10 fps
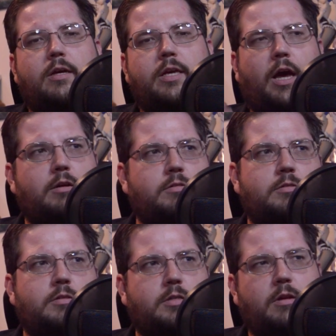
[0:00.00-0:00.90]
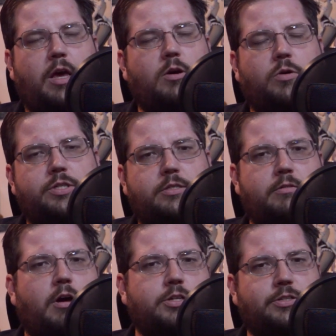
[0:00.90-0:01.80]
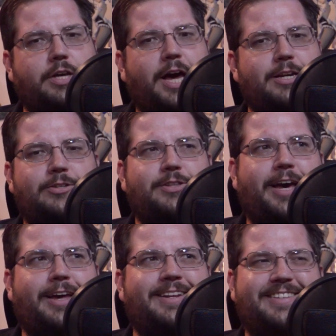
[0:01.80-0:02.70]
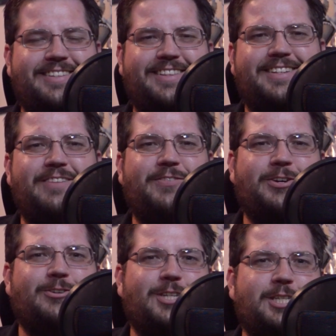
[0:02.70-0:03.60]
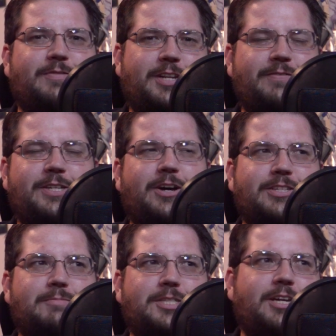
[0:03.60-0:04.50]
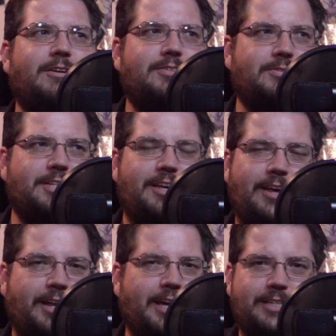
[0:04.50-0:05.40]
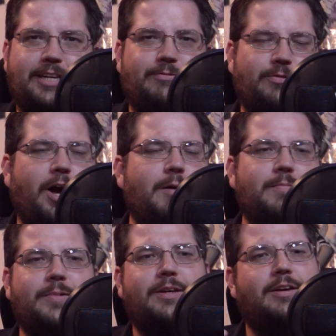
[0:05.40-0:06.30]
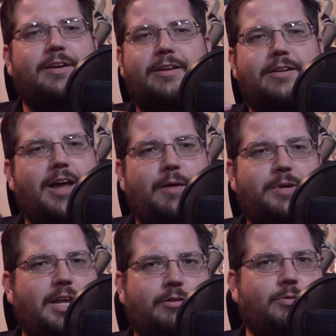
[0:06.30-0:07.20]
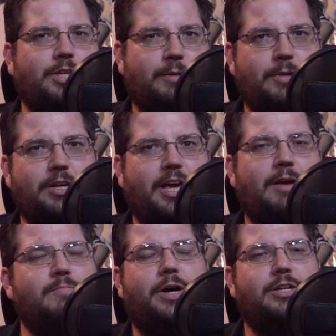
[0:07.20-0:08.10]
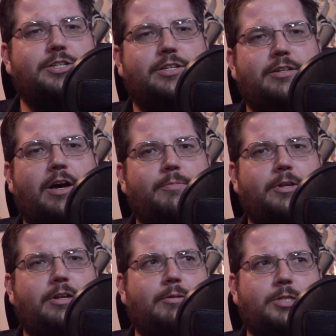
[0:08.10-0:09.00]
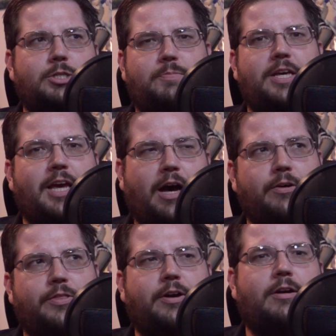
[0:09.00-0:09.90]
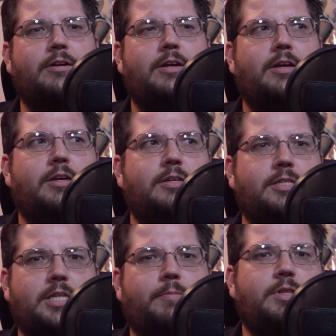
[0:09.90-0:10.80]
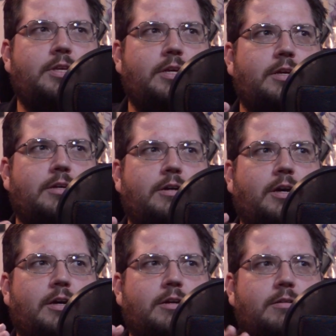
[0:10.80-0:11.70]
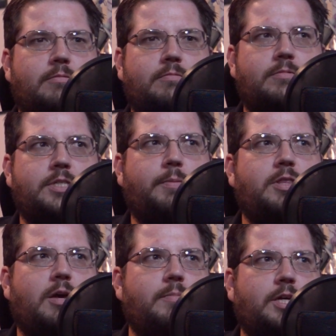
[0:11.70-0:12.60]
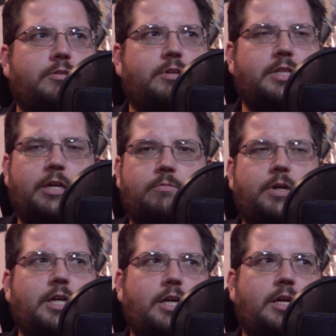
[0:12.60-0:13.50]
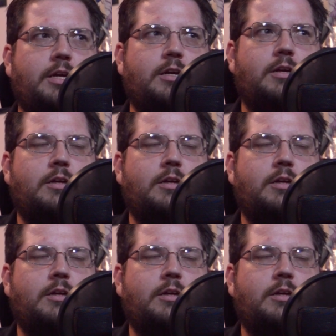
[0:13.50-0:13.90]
yeah. And of course, also adding to that, the difficulties of the living dolls themselves was, like I said, Rum not being able to really communicate much, not being able to speak out there. Some of the, uh, some of them, including like Ricky,